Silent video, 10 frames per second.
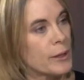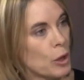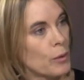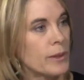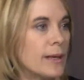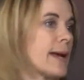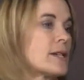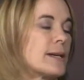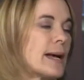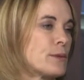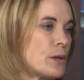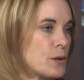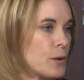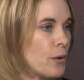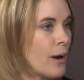nobody actually comes
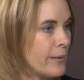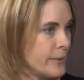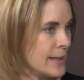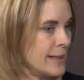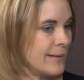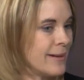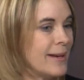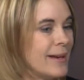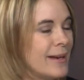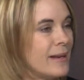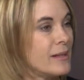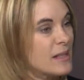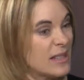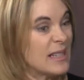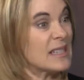onto the crime scene. The
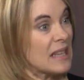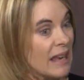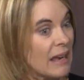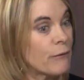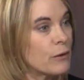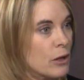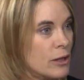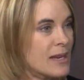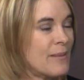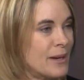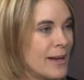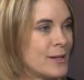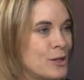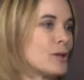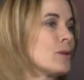C is careful
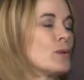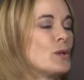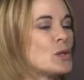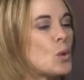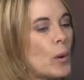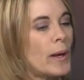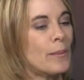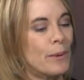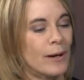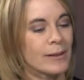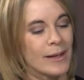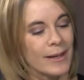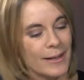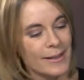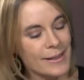contamination. When you're talking about
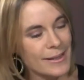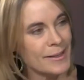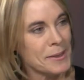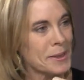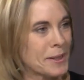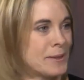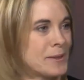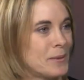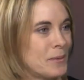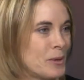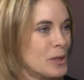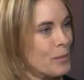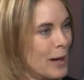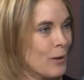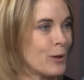skin cells, which
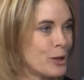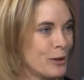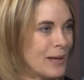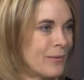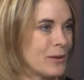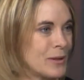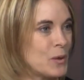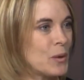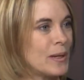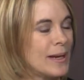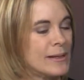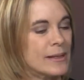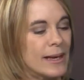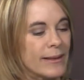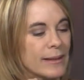is biological evidence, you can
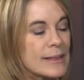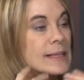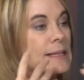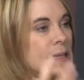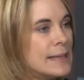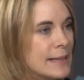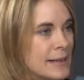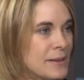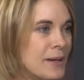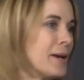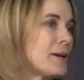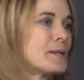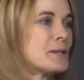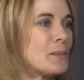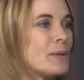understand that a sneeze
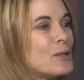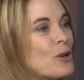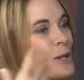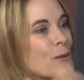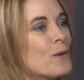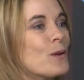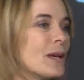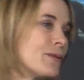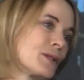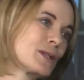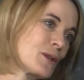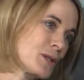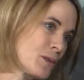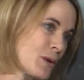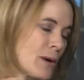can simply transfer evidence
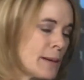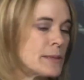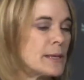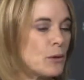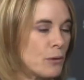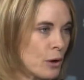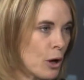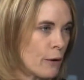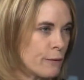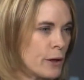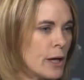onto a crime scene, or a cough.